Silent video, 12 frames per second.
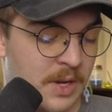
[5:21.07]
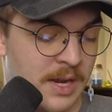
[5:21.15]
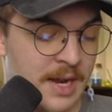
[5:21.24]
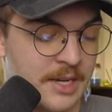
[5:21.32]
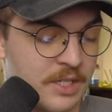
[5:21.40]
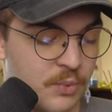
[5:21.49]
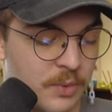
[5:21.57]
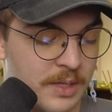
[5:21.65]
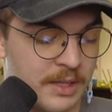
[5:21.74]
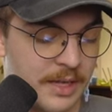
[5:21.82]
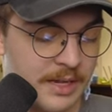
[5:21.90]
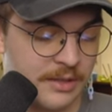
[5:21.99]
And I just
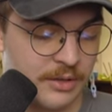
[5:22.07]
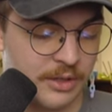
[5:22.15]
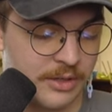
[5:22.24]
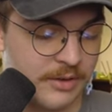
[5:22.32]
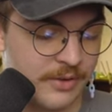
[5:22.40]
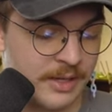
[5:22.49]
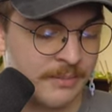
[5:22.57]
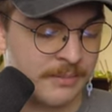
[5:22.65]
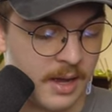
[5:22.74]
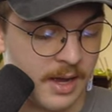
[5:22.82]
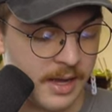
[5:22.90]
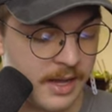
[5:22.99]
really like the look of it.
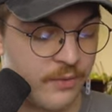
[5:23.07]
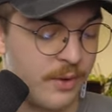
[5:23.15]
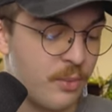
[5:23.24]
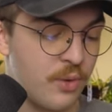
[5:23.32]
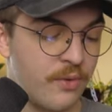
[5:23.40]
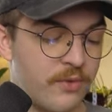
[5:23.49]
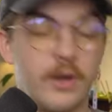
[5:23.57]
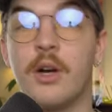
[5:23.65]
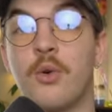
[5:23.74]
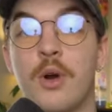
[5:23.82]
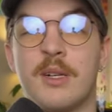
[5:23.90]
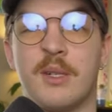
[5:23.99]
Uh, if we move
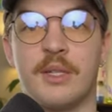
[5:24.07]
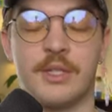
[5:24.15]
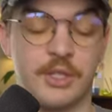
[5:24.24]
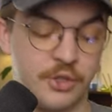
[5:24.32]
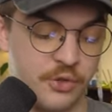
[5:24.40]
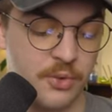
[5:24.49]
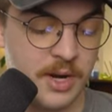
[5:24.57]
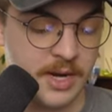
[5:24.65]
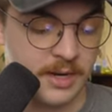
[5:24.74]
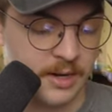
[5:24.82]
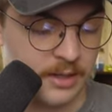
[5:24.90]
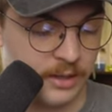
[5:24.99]
across the
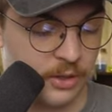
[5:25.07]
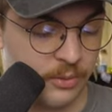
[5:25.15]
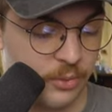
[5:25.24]
street a little